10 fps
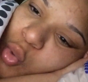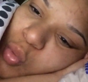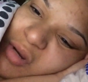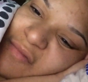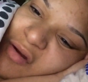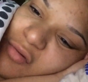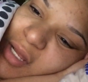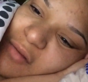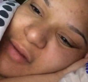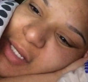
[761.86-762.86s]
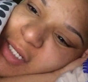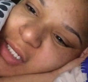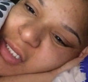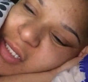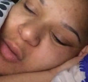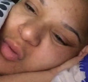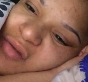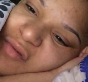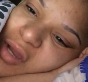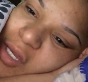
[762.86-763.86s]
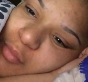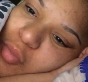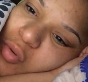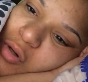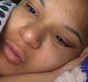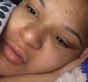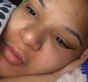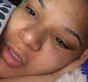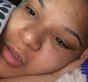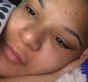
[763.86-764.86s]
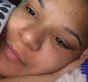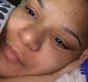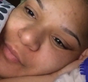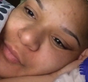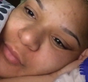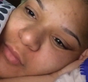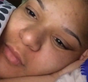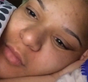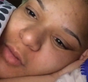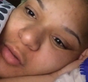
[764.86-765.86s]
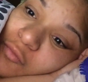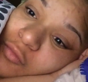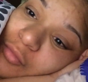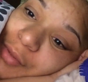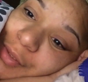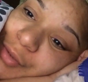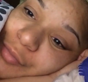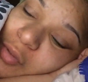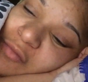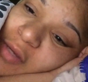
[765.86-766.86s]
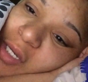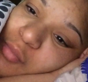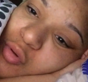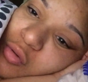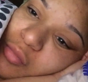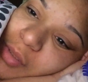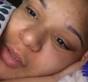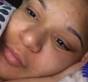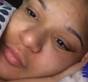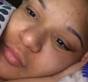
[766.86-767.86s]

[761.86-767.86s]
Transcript: what if I run out of ideas? Like, what if y'all get bored with me? For real. What if y'all get bored with me?